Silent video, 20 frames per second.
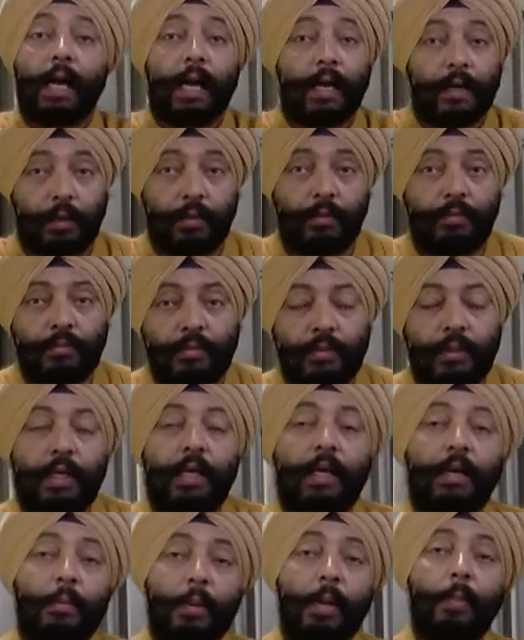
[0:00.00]
added.
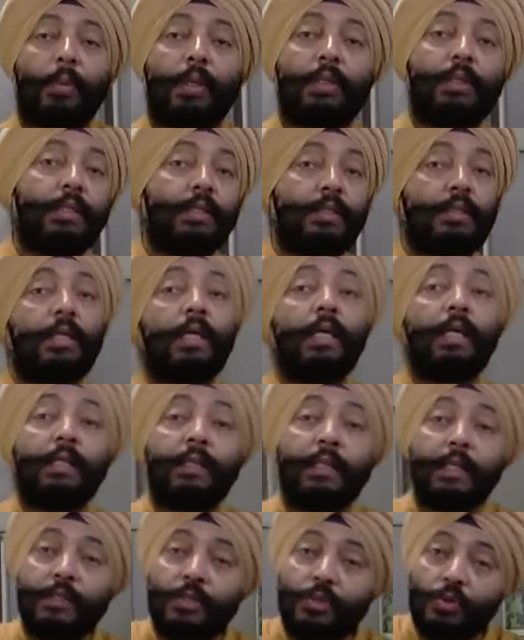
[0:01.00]
Remember this.
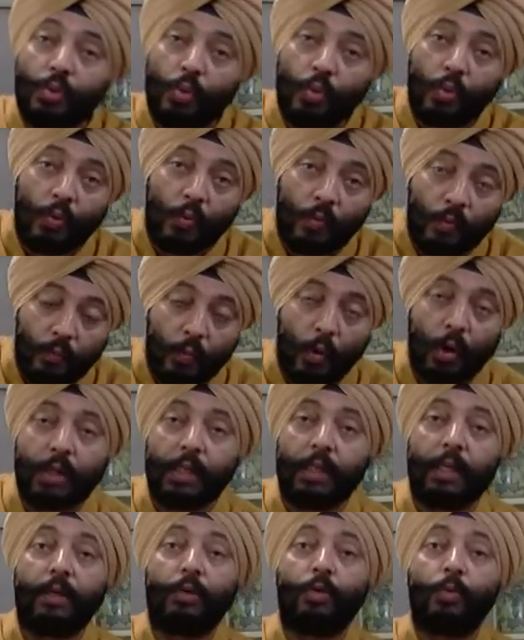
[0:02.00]
There's no
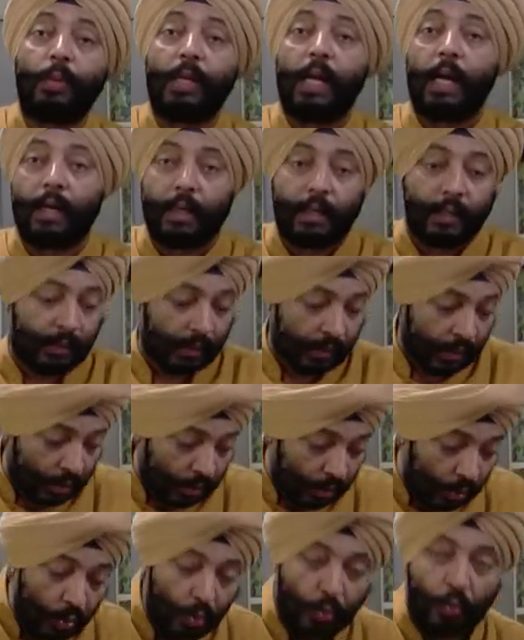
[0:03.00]
water to be added,
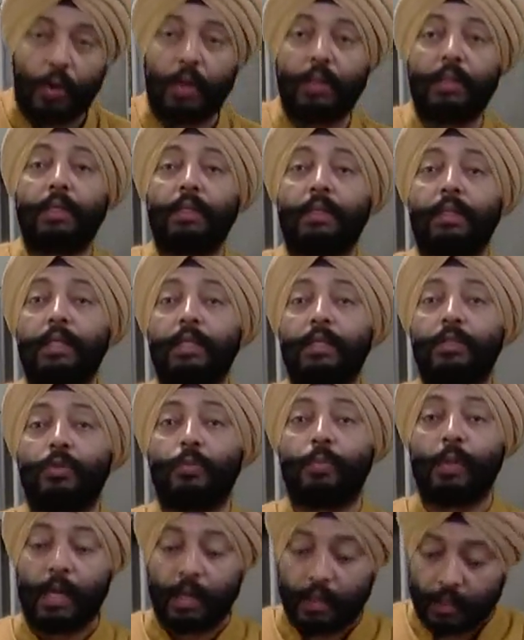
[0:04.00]
no other things to
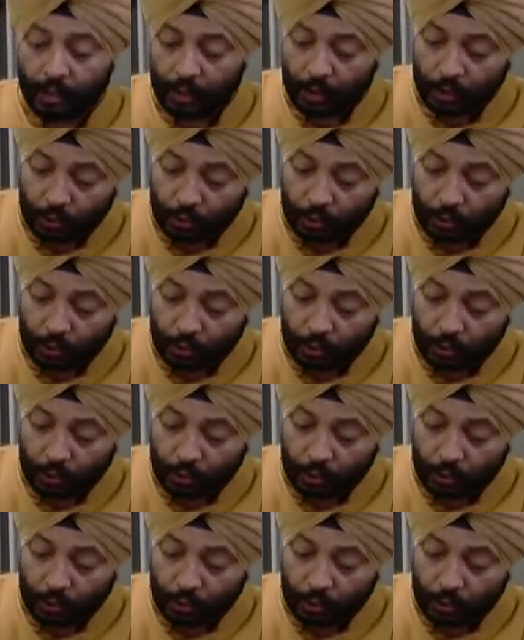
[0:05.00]
be added.